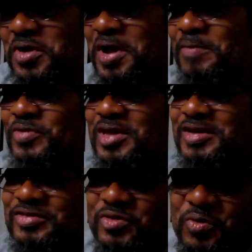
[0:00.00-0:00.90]
so
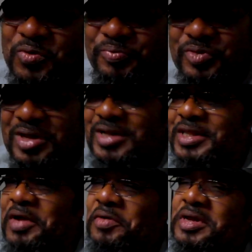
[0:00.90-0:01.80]
there it is.
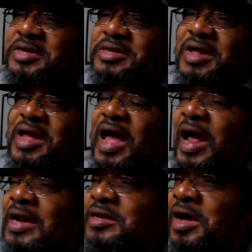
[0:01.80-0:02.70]
And uh,
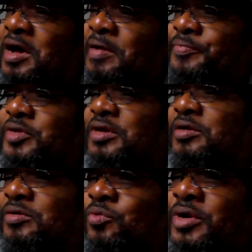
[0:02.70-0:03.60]
once
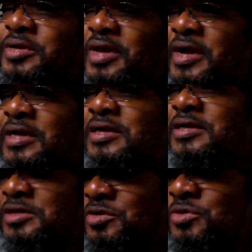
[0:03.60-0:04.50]
I do
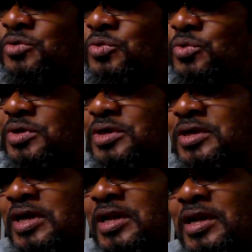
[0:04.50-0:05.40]
get an
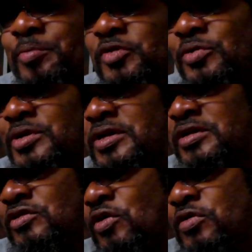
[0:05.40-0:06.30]
opportunity to talk to
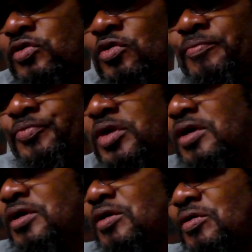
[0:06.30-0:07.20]
him, you know,